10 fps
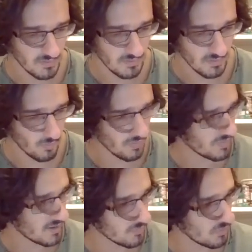
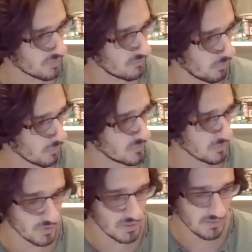that I'm looking forward
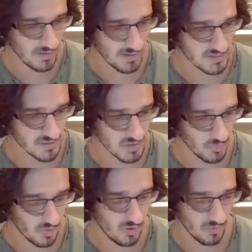to reading next is a
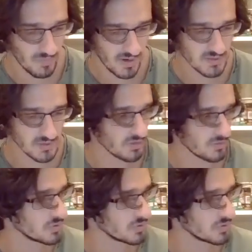book called Mastery,